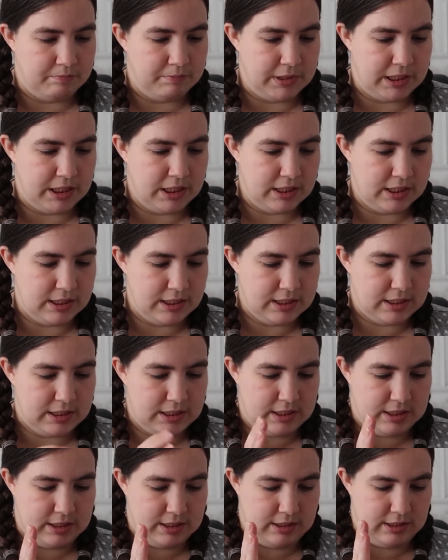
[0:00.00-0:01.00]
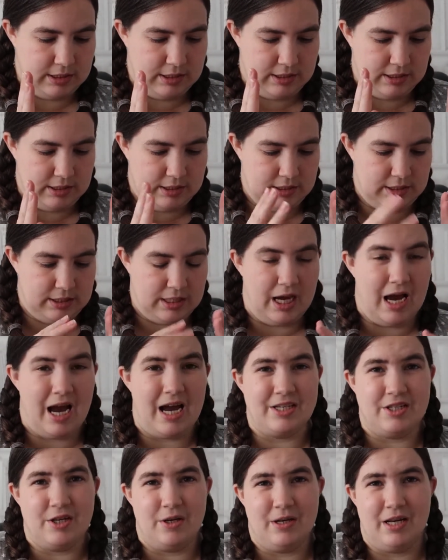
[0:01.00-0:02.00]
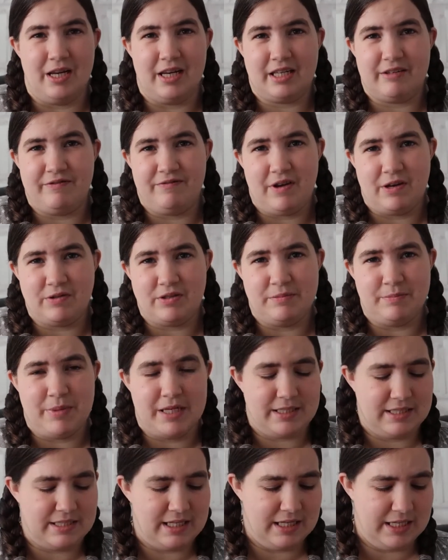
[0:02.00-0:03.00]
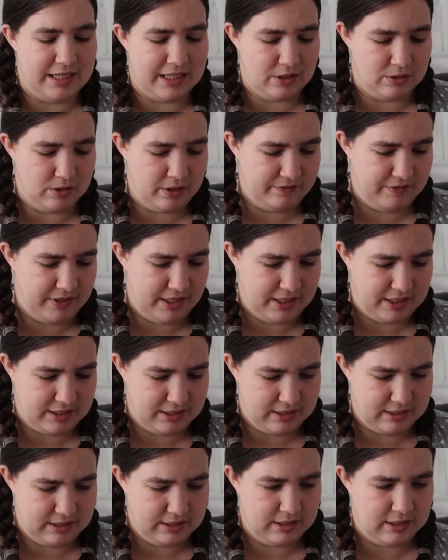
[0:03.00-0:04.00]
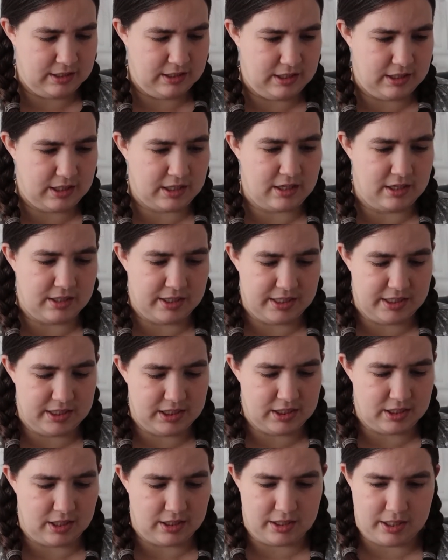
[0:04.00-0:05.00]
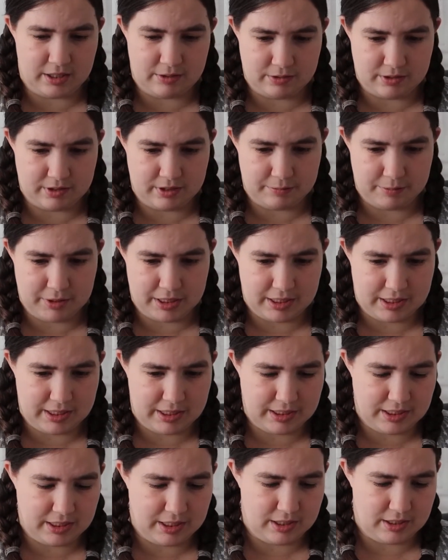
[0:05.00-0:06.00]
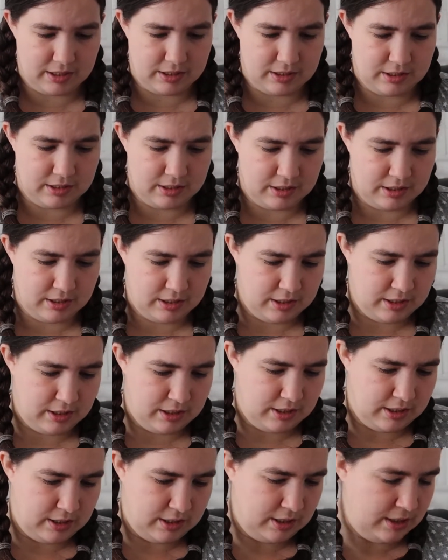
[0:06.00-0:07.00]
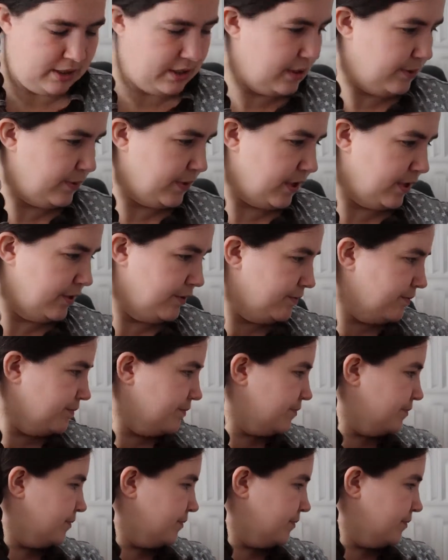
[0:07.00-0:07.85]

because I don't like fountain pens that leak all over your hands, and I can't get it shut now because I'm being an idiot. There we go.